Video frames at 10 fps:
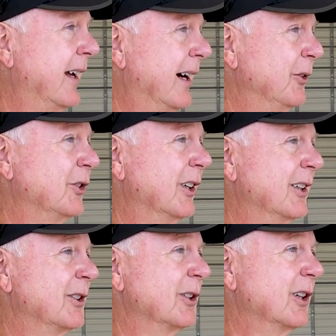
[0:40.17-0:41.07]
ounce
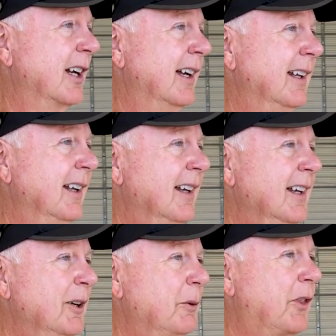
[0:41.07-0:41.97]
on your head
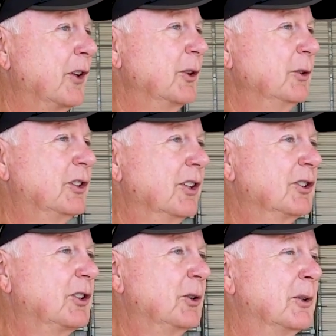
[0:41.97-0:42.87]
with the new
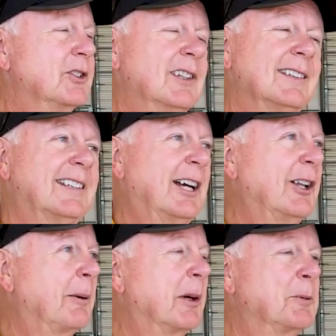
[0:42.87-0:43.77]
Series 2, which doesn't
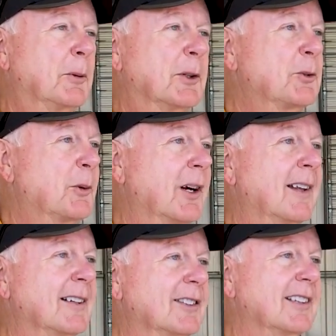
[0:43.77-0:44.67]
sound like much, but once you wear it,